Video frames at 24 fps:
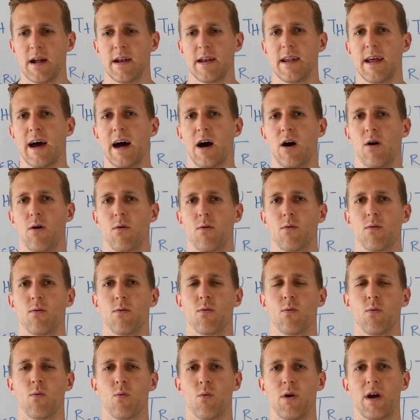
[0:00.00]
Now,
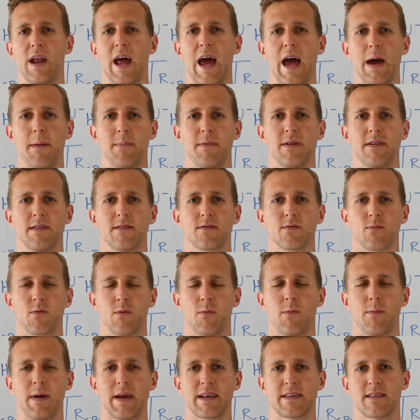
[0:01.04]
what happens,
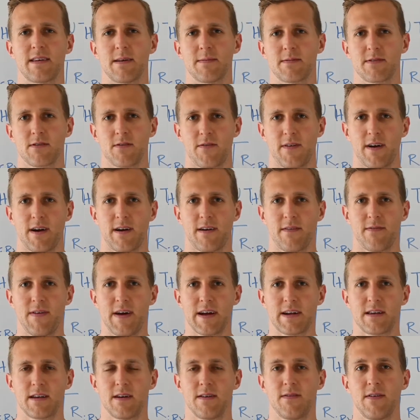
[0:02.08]
what makes HIIT so very
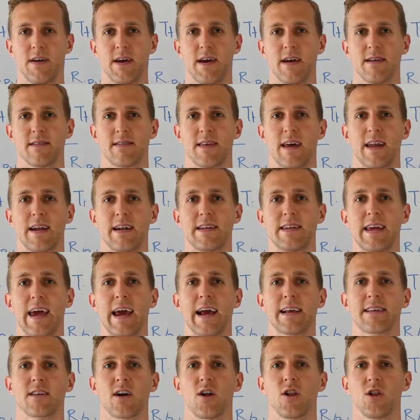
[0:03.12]
effective, is that it
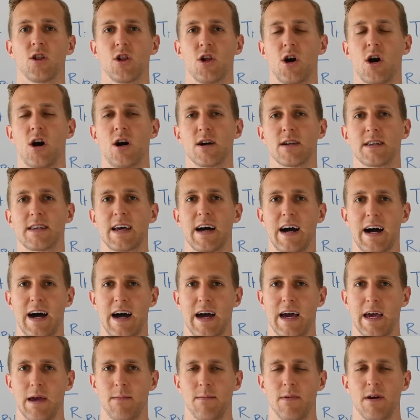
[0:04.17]
takes a long
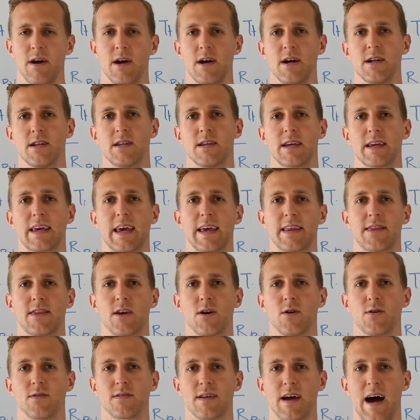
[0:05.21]
time to get
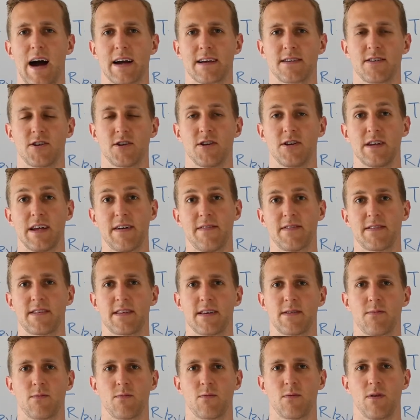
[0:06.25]
those oxygen
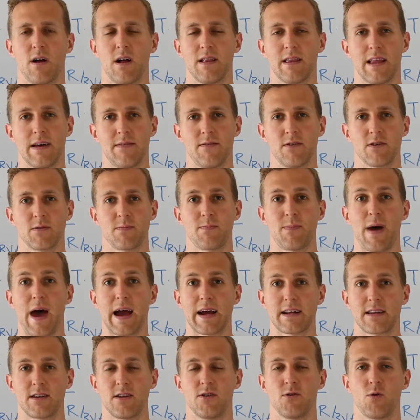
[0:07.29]
deficit levels
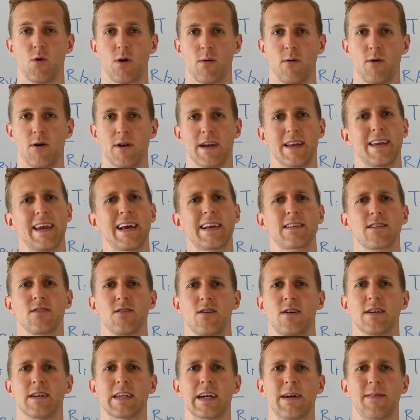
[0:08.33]
back to normal. It takes a
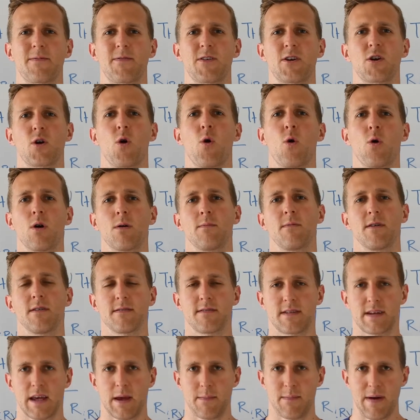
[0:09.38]
long time for your
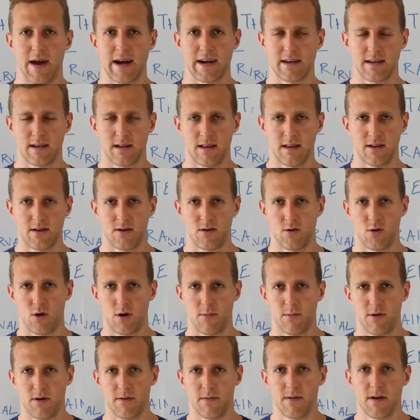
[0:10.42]
hormones to get back to
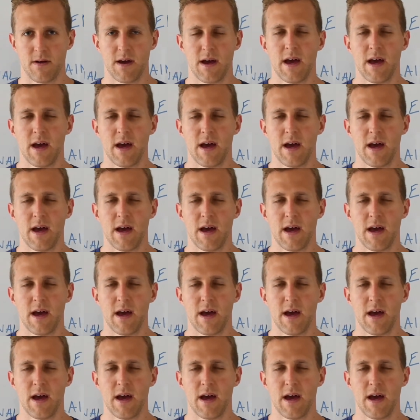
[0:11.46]
normal.